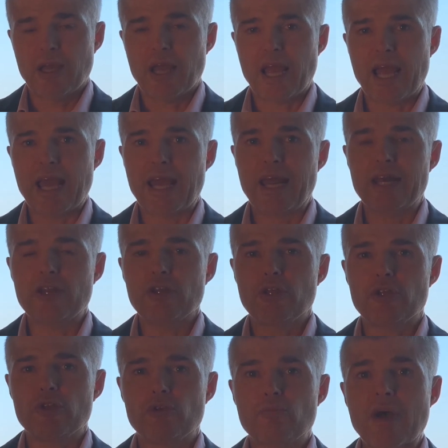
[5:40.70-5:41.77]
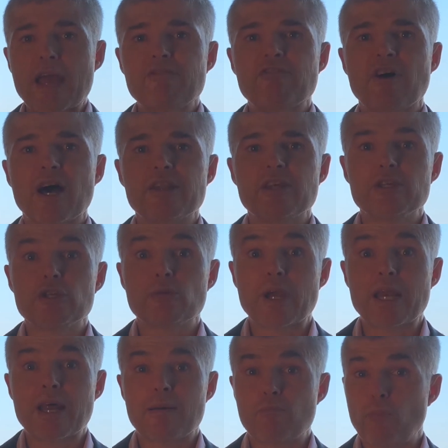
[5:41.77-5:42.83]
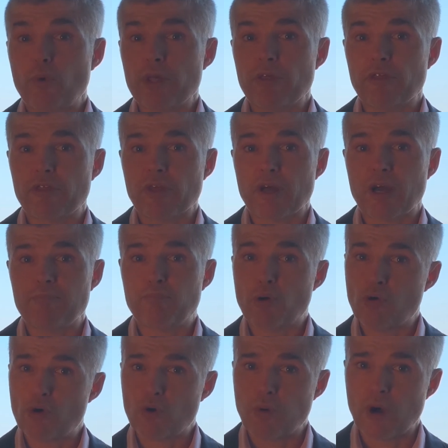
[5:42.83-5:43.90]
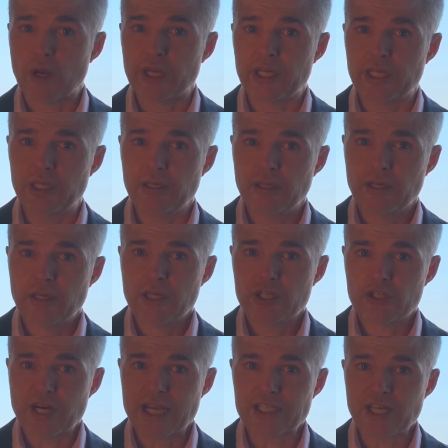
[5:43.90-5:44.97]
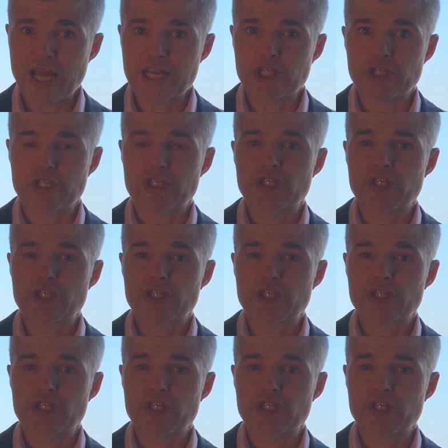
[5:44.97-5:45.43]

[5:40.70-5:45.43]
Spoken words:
and you may find that you end up with a poor quality translation.